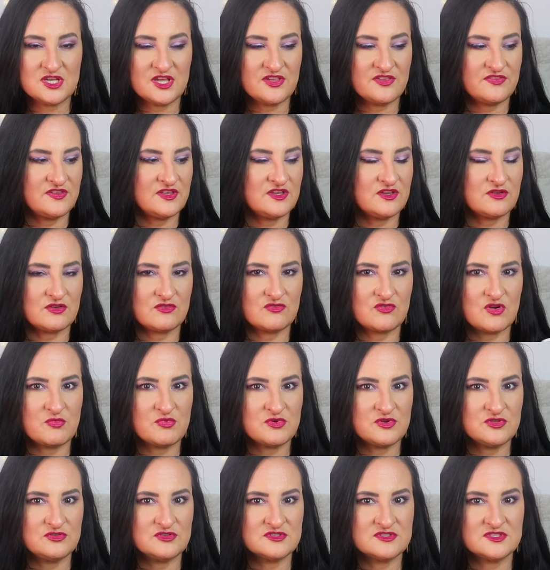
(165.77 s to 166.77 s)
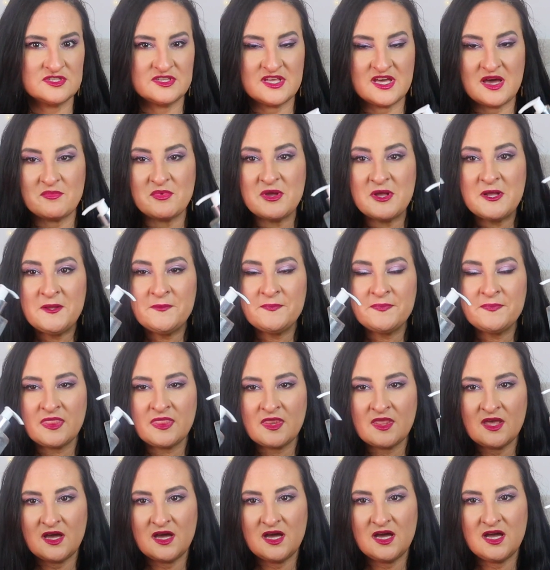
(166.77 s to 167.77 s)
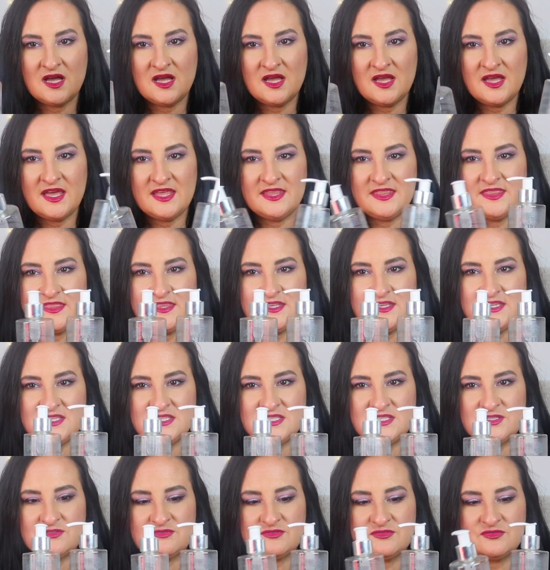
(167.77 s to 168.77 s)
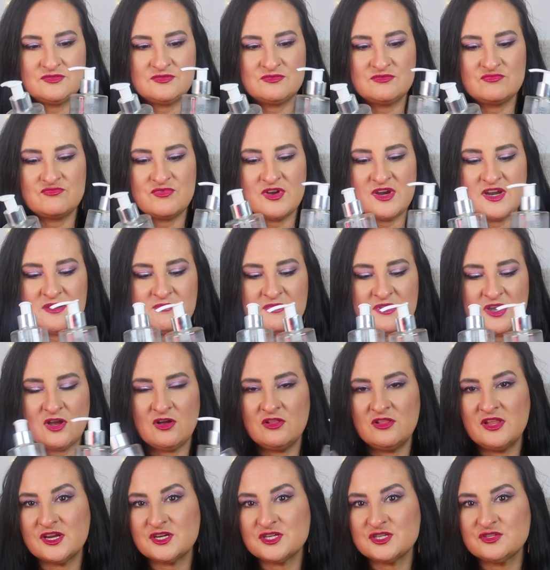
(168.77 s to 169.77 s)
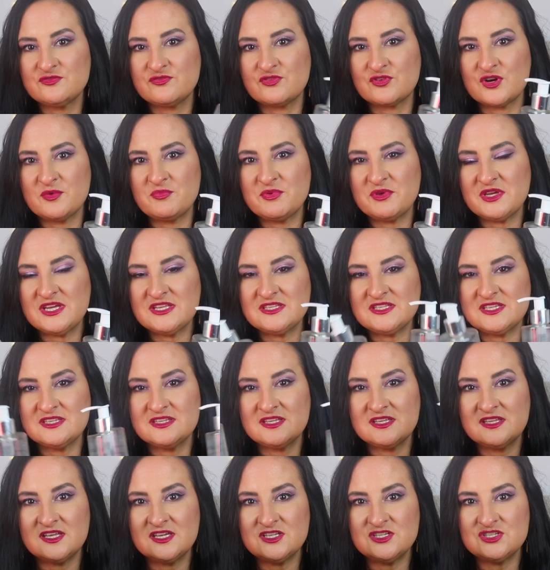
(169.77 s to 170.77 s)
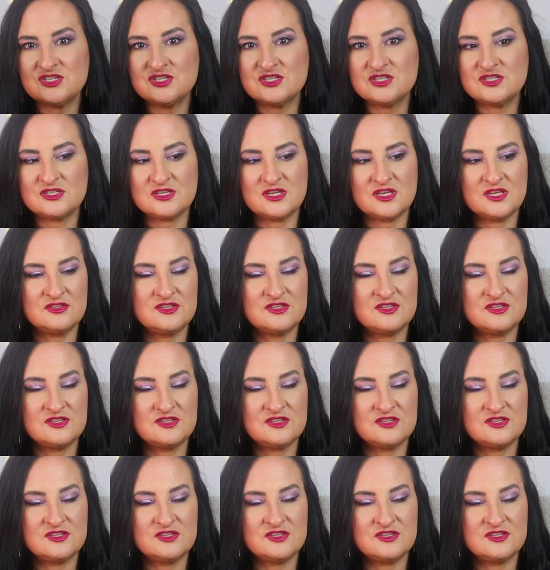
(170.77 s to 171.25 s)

I think Robert used it up, and these were in my collection for a bit, and then I just